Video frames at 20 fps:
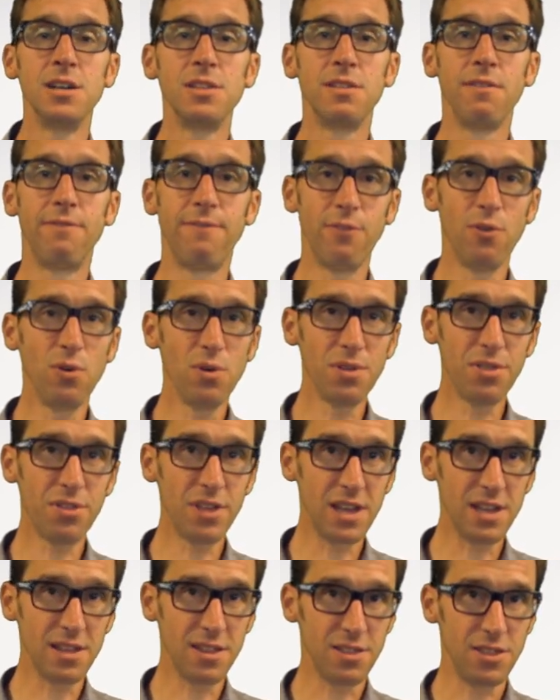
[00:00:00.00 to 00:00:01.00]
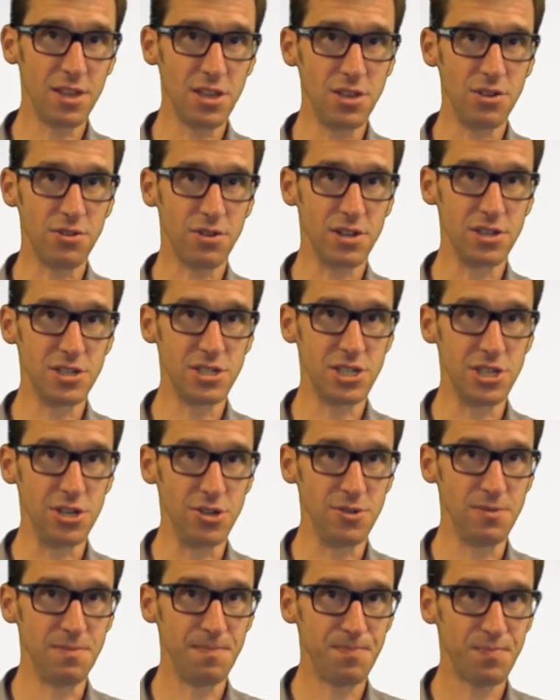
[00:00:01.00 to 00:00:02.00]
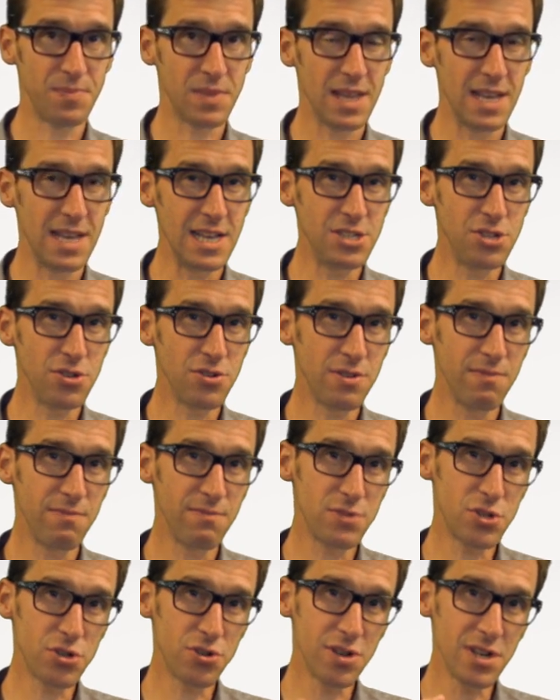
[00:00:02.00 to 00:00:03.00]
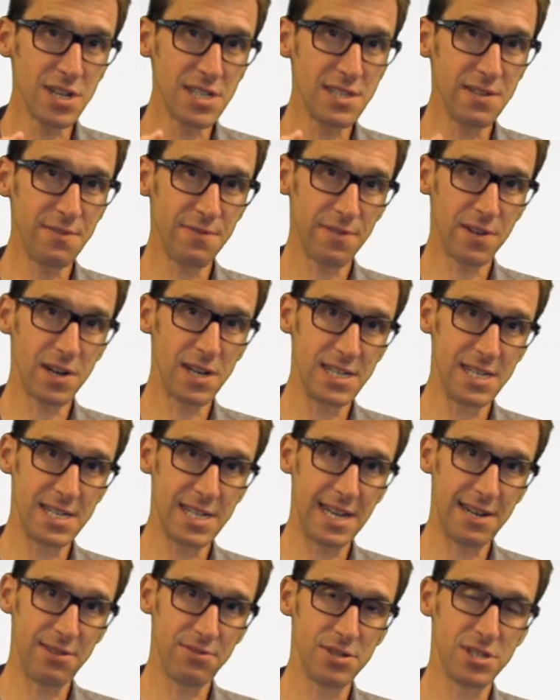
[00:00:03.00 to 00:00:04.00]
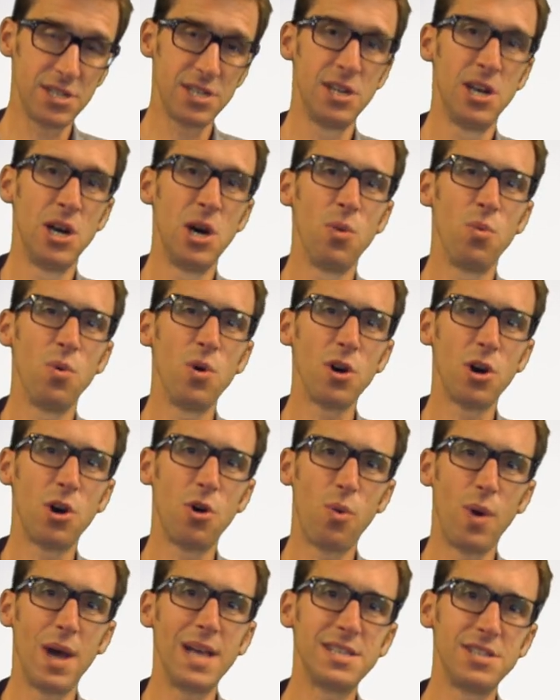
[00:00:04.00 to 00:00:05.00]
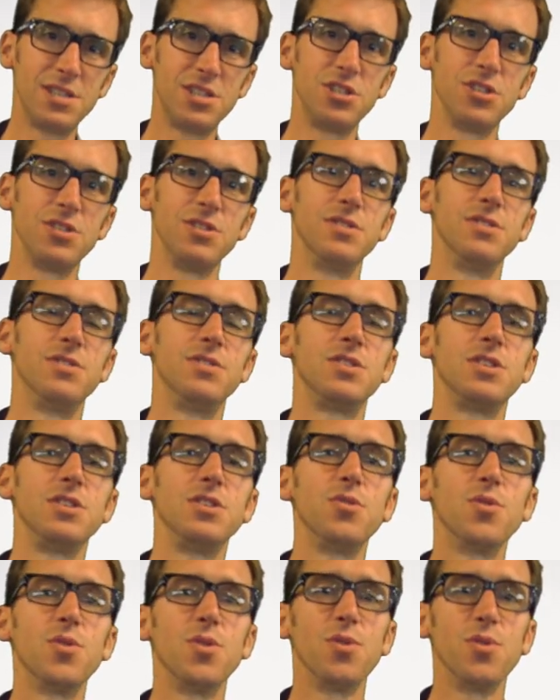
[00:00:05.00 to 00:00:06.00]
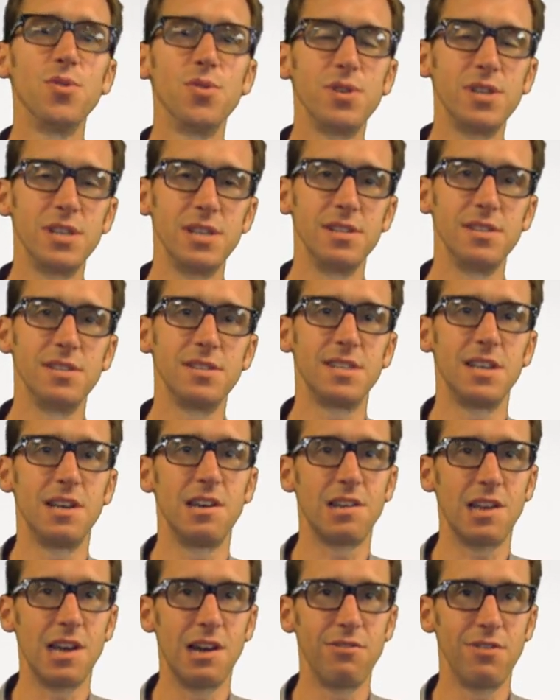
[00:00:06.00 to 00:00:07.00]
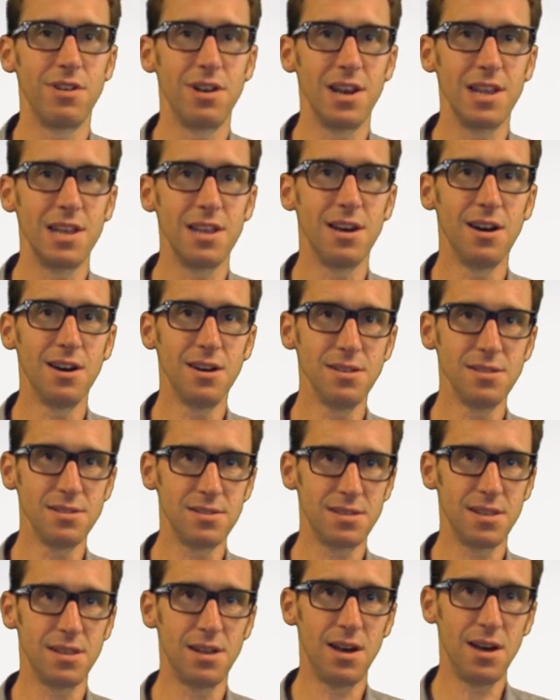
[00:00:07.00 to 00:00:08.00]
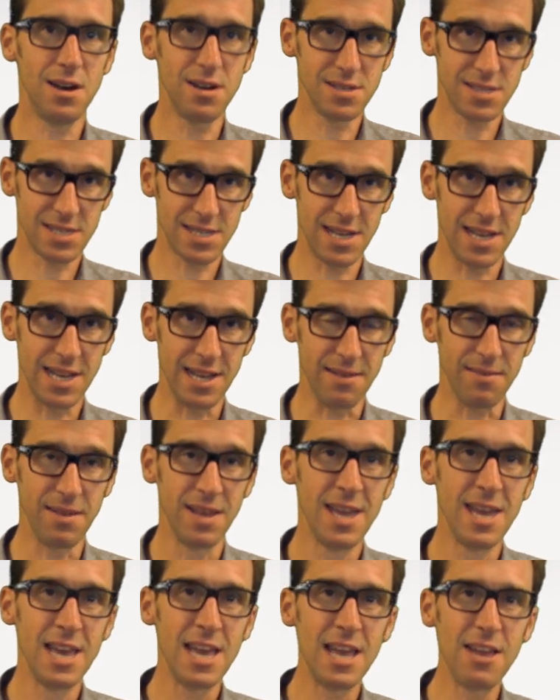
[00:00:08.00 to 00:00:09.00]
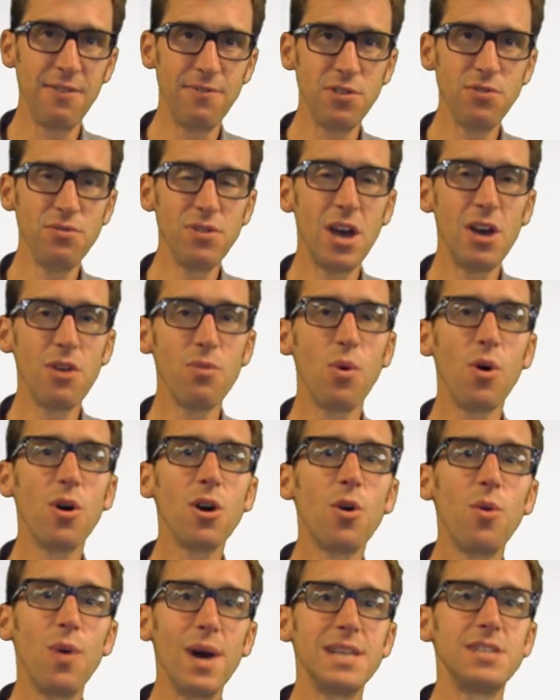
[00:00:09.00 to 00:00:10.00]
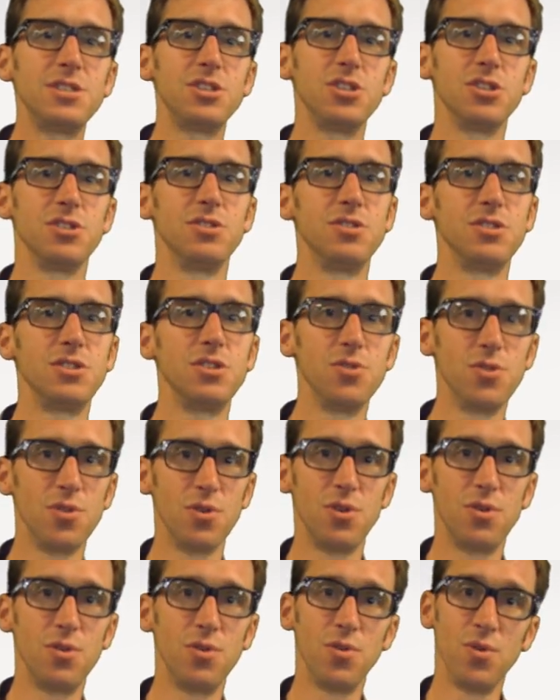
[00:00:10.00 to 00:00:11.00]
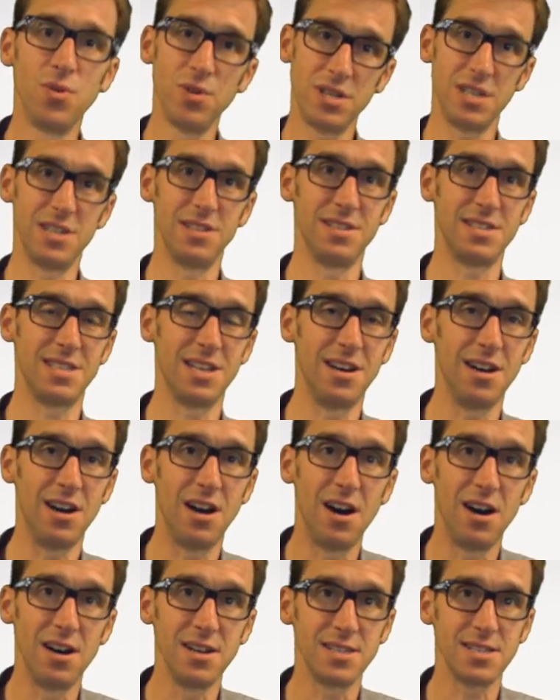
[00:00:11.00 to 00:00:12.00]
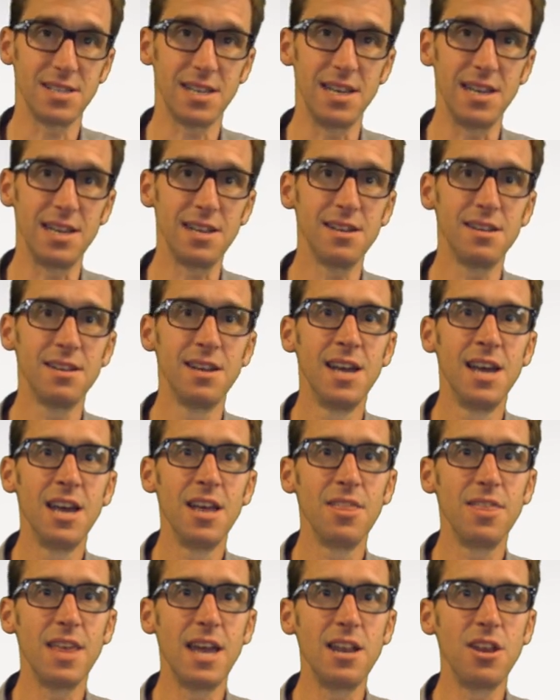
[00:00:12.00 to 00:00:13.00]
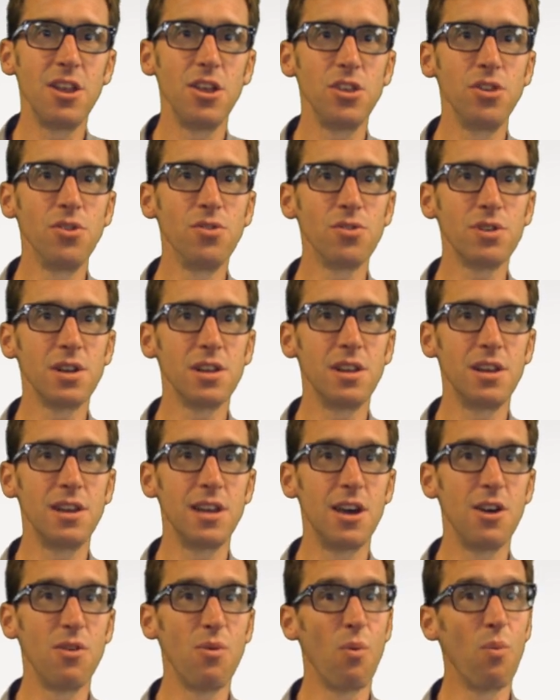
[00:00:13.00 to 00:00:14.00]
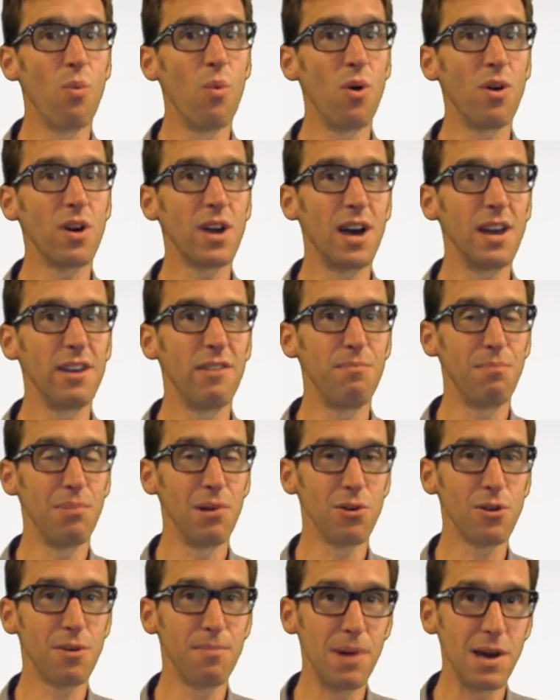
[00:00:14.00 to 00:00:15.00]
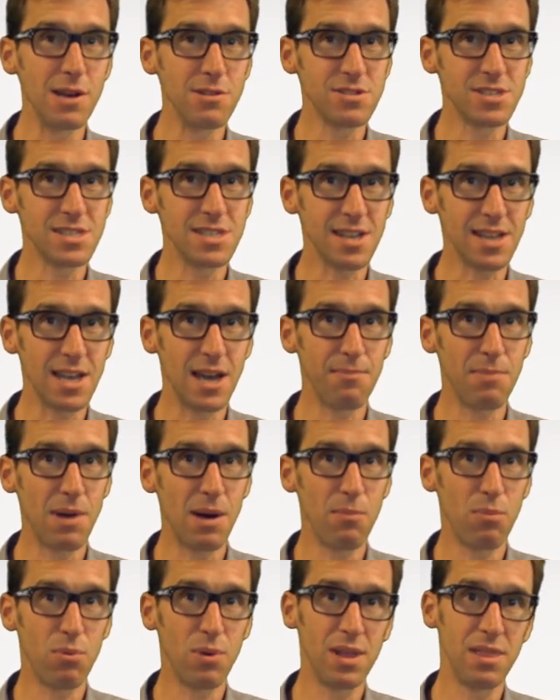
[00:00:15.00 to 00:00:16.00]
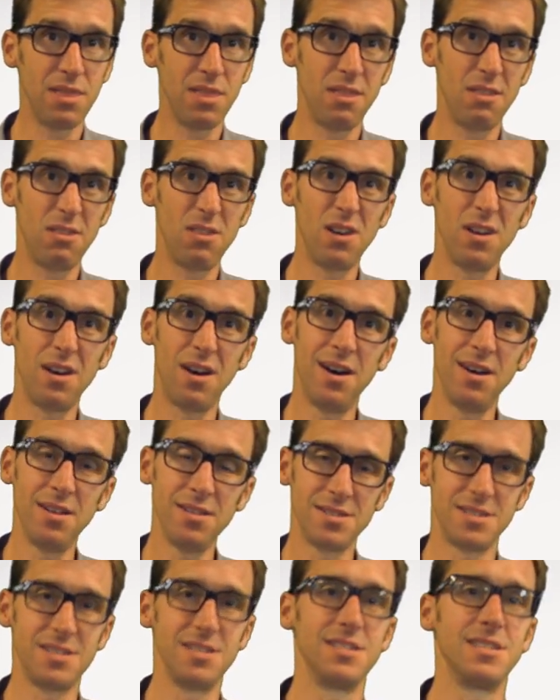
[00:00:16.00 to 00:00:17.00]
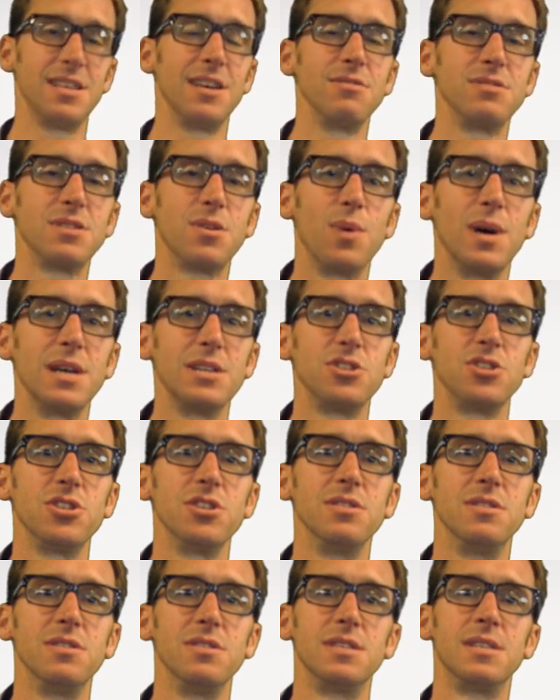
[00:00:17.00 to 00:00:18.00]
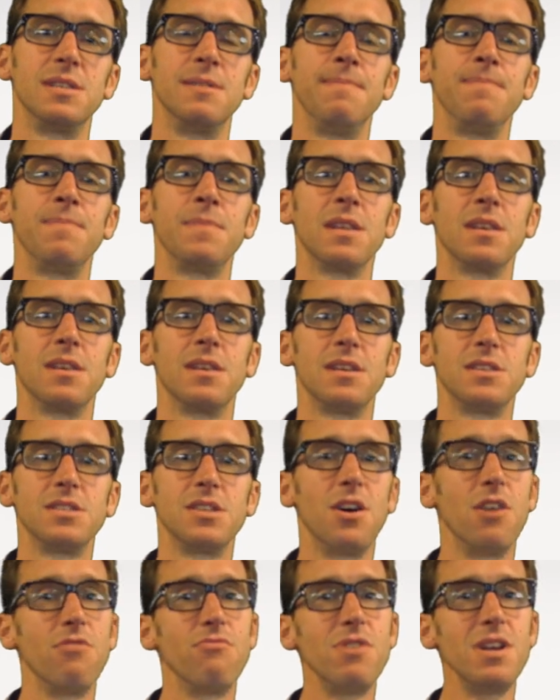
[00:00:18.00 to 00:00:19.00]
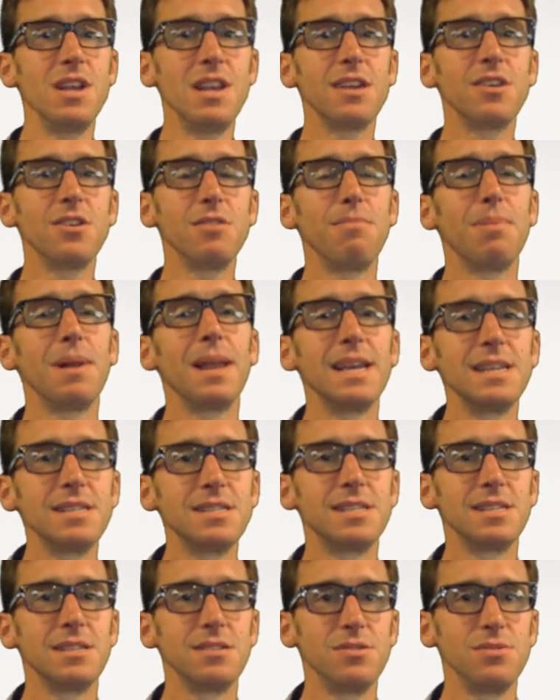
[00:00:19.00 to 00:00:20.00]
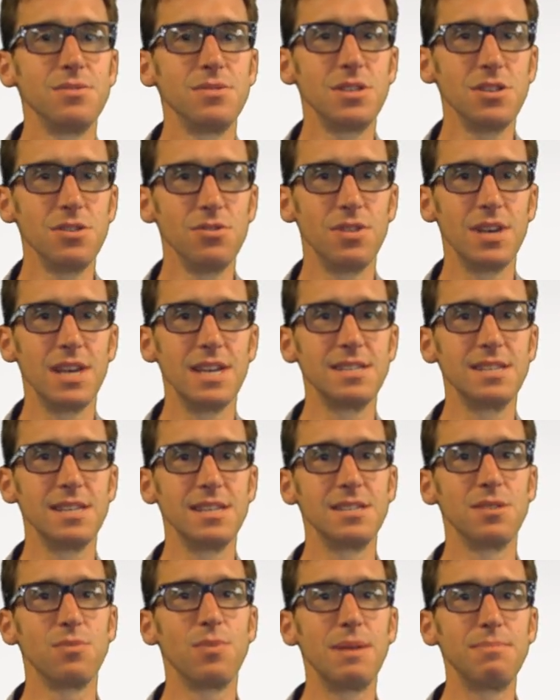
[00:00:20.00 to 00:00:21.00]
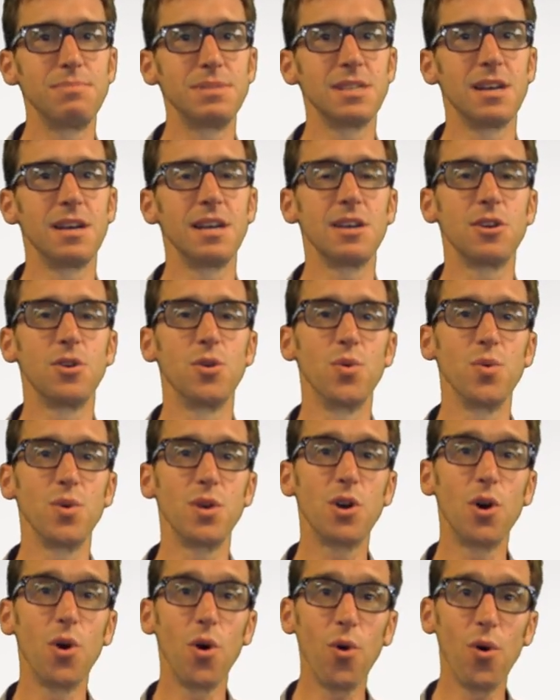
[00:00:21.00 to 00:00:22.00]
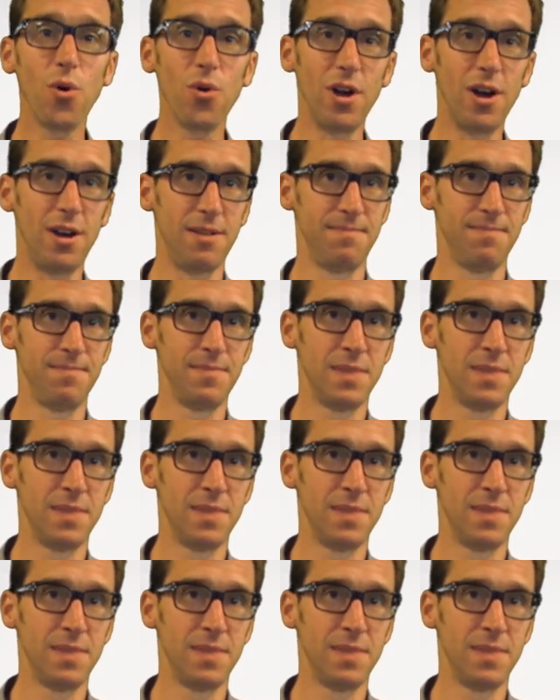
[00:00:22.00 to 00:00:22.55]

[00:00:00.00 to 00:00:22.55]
The fourth thing that you can do is you can try to find out what questions your audience are currently asking. If you know what questions your audience are asking, then you're going to know what kind of blog post to come up with that answers those questions. So a really good place to do this is a website called Quora.